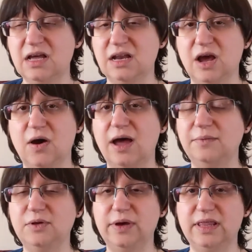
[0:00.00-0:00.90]
Now,
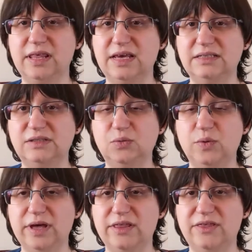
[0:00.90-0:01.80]
I'm doing this
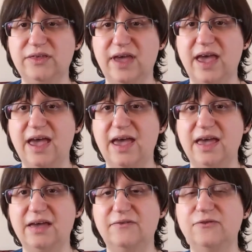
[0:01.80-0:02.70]
with
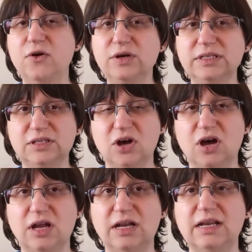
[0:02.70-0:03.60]
a focus
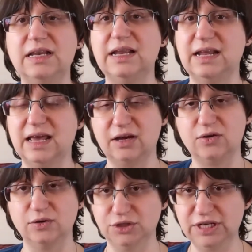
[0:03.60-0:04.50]
on knitting and
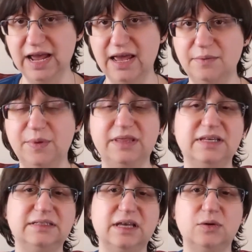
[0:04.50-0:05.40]
crochet, but
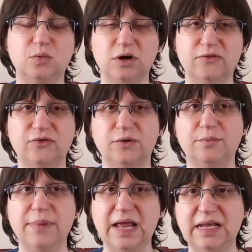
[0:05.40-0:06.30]
this can work for
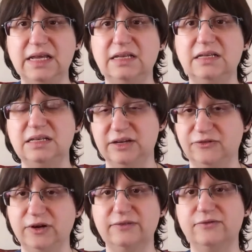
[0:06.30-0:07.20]
many
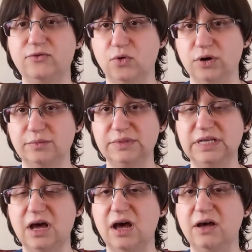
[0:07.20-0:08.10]
different forms
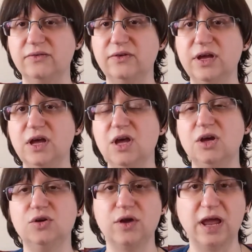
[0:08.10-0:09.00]
of
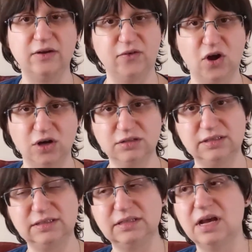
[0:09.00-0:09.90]
creative
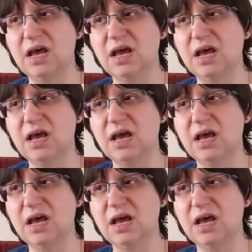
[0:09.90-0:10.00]
arts.